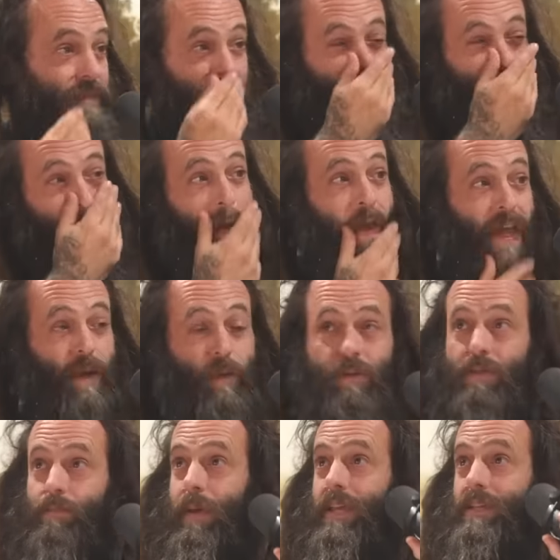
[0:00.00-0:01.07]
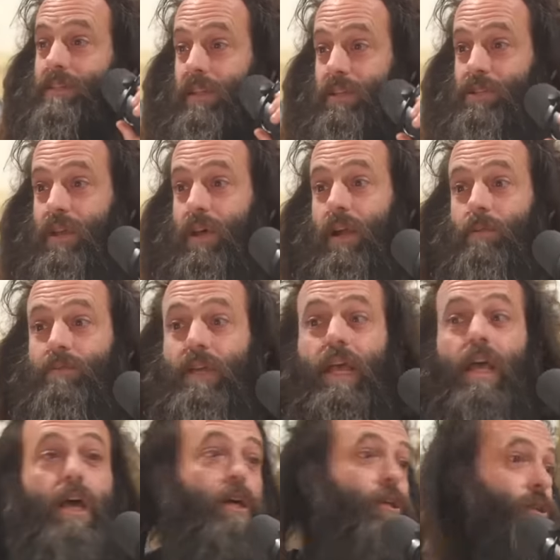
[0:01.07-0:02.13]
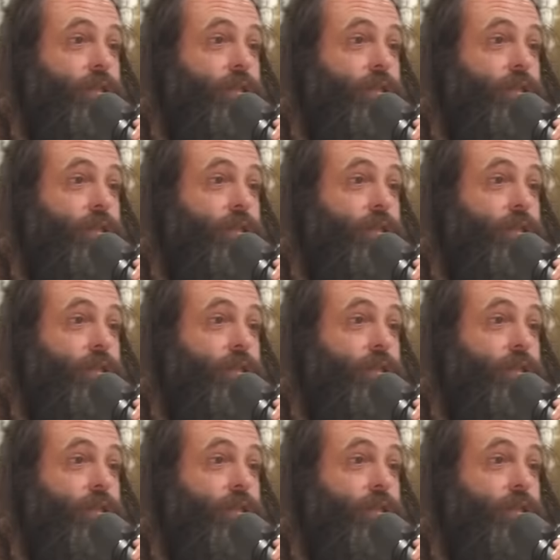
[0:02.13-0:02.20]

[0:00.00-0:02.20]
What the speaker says: And then was basically showed up and was like,